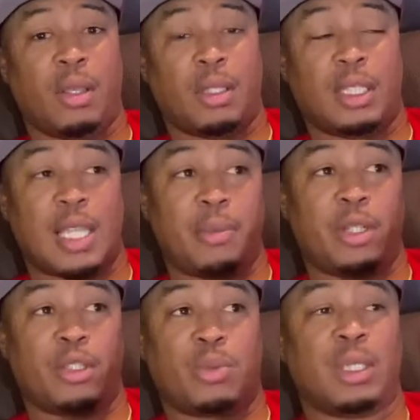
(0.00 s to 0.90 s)
This happened
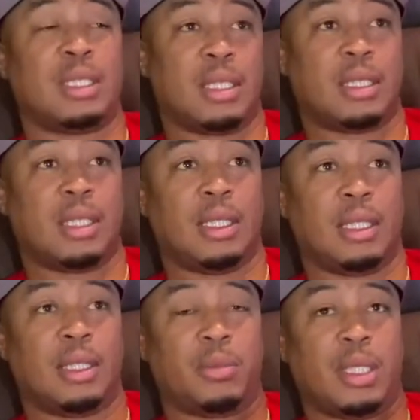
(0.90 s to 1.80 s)
in 2016
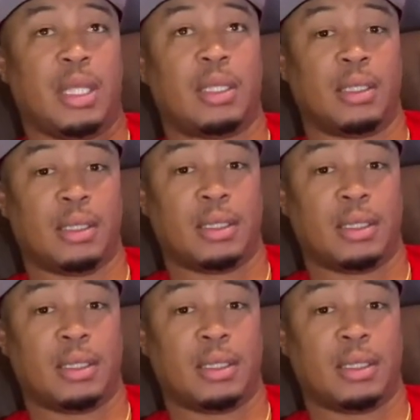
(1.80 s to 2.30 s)
in the beginning.